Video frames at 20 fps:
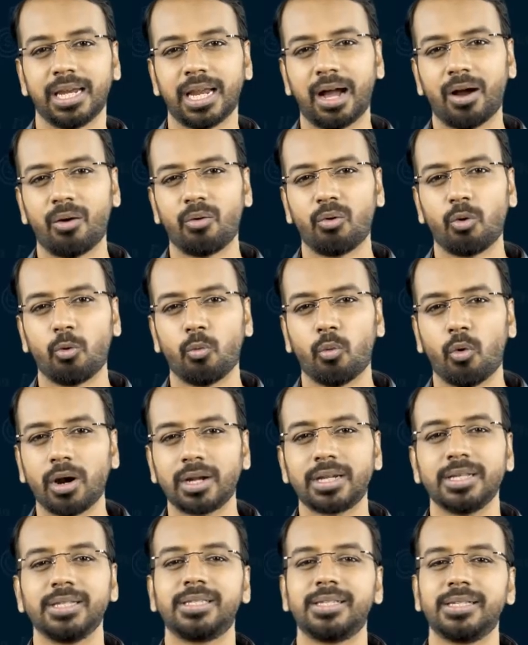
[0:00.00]
Now,
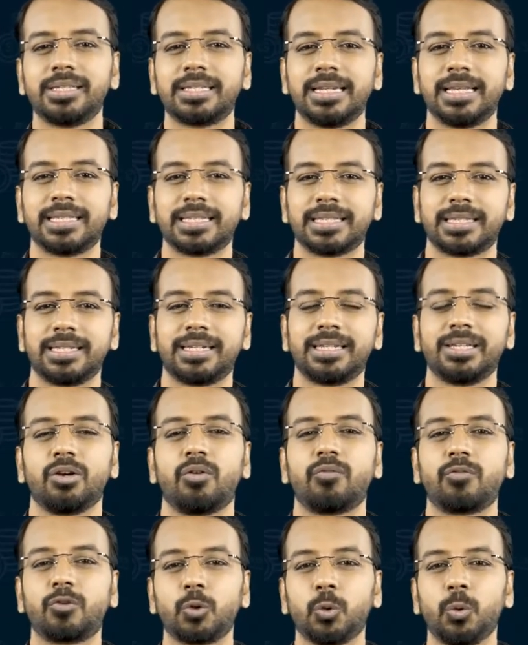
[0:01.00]
what is this necessity
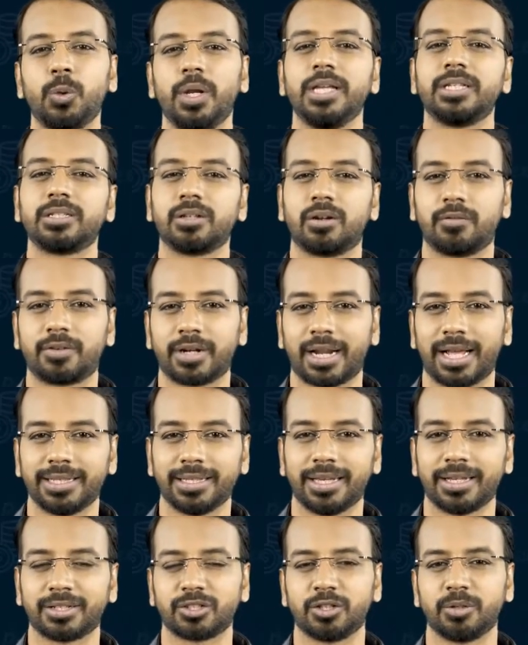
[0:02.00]
of true nature of
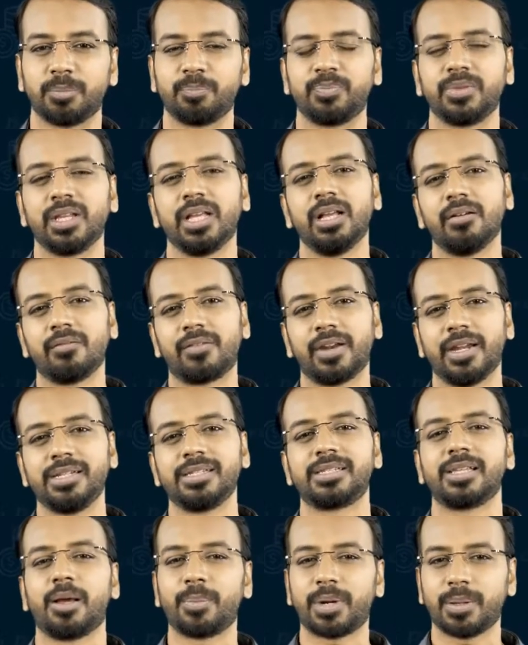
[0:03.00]
transaction?
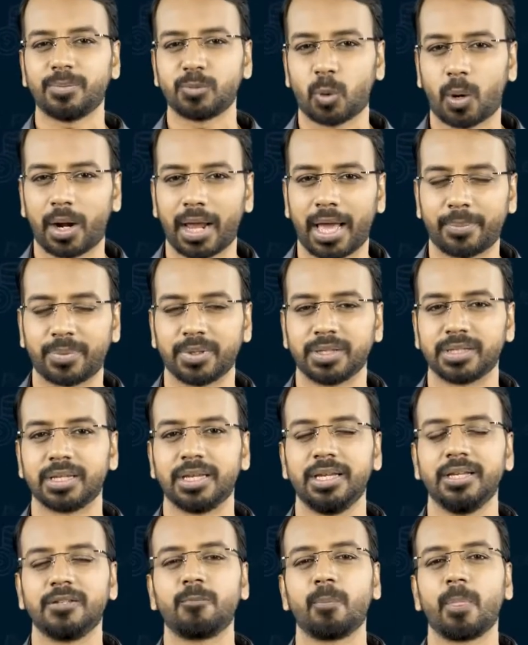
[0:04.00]
Friends, sometimes what happens
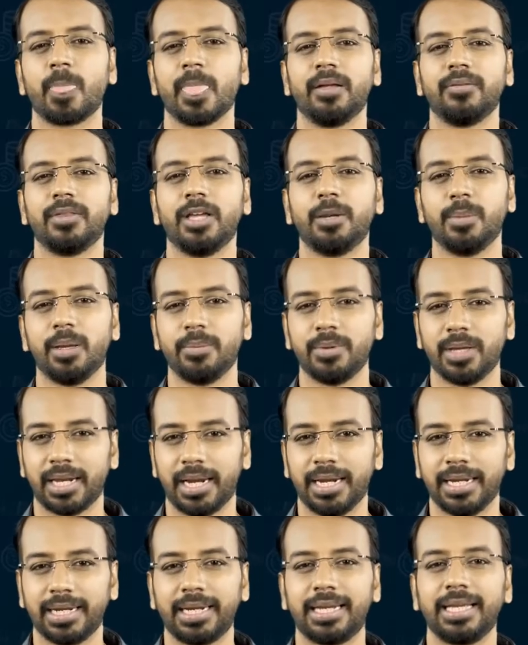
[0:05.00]
is, there may be an
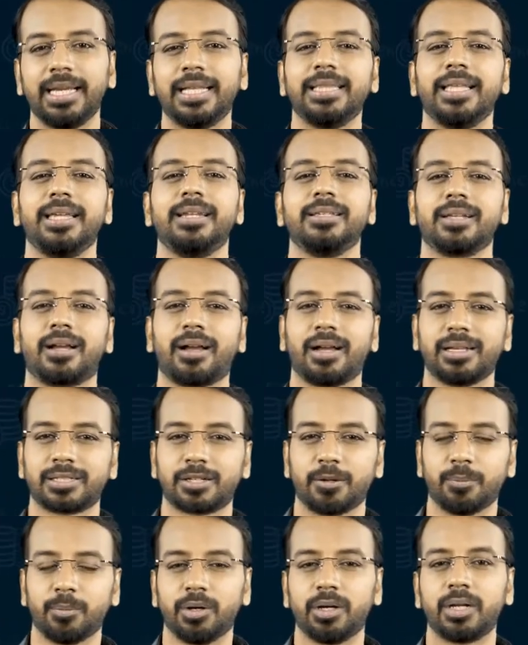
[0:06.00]
entity and there is a
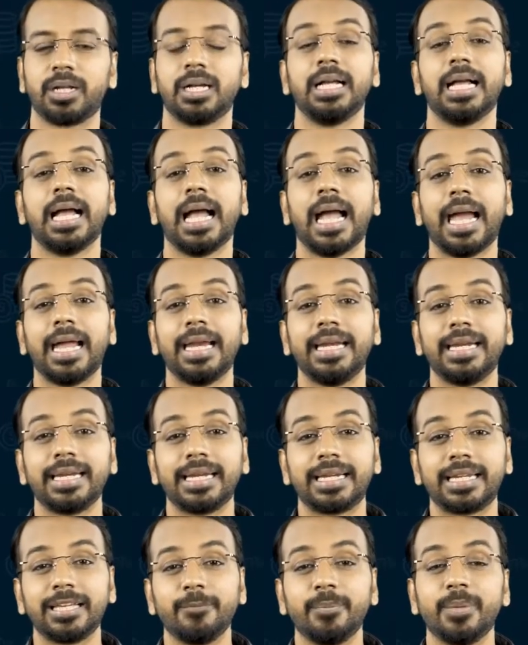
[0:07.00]
customer.
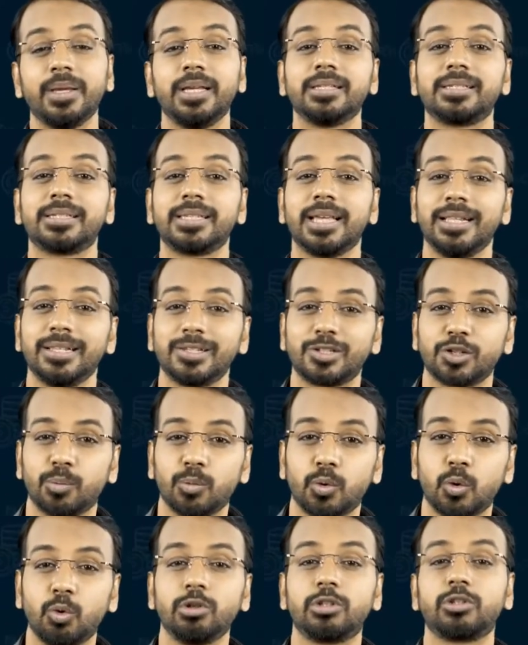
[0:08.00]
Entity may sell
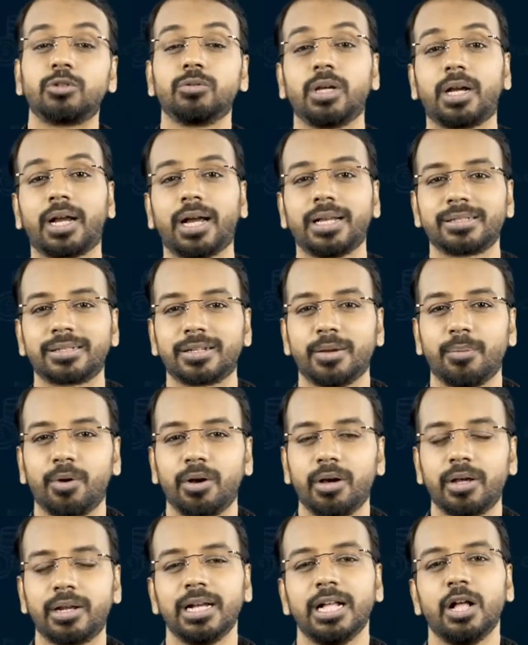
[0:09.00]
some goods to the
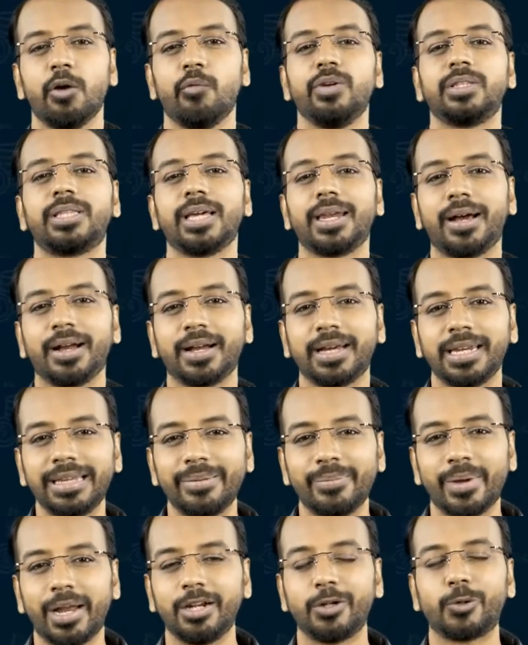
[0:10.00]
customer with an
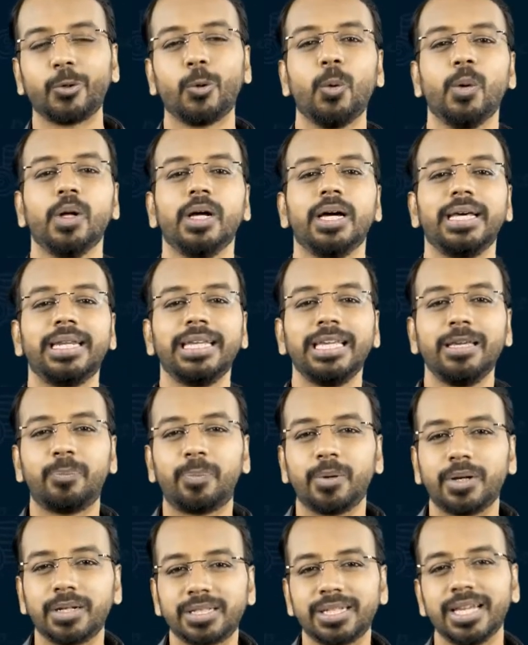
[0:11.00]
agreement to
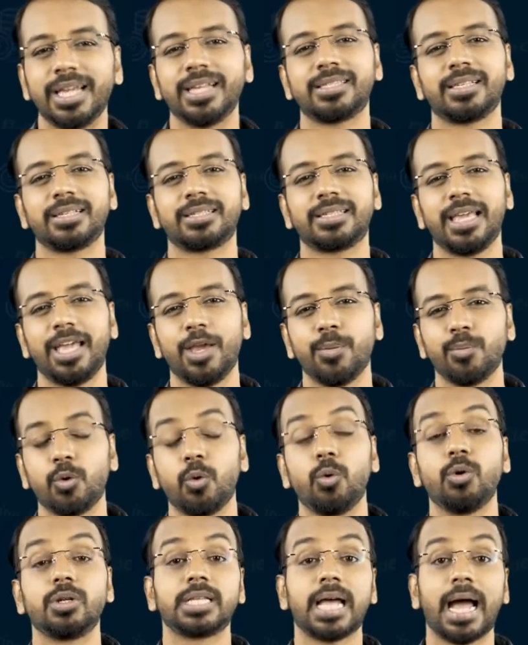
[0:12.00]
repurchase the same
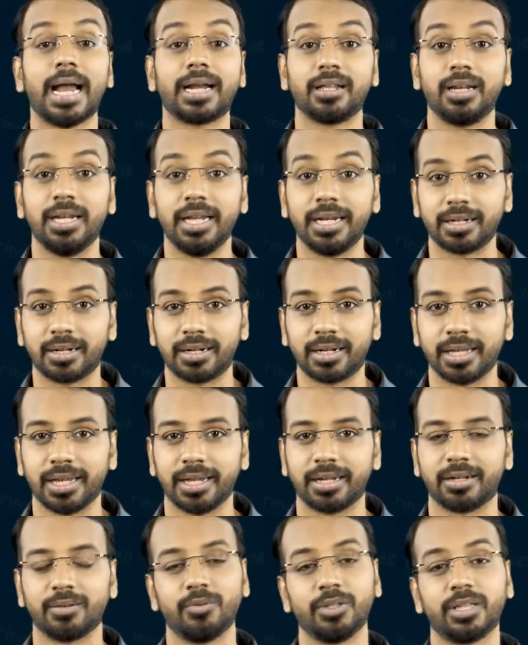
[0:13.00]
goods at a later
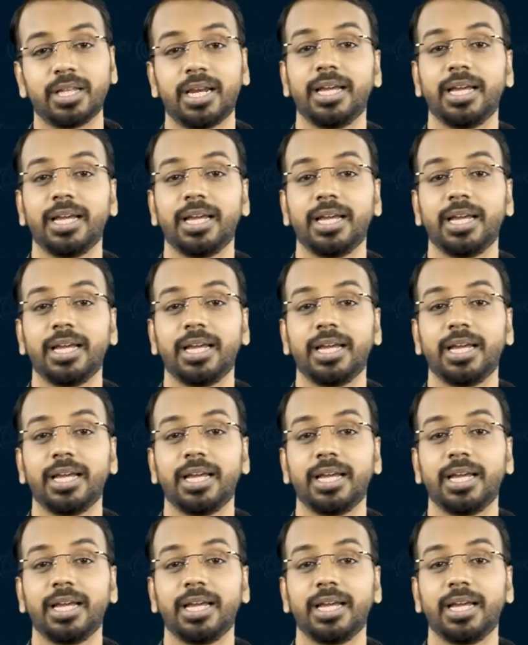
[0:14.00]
date.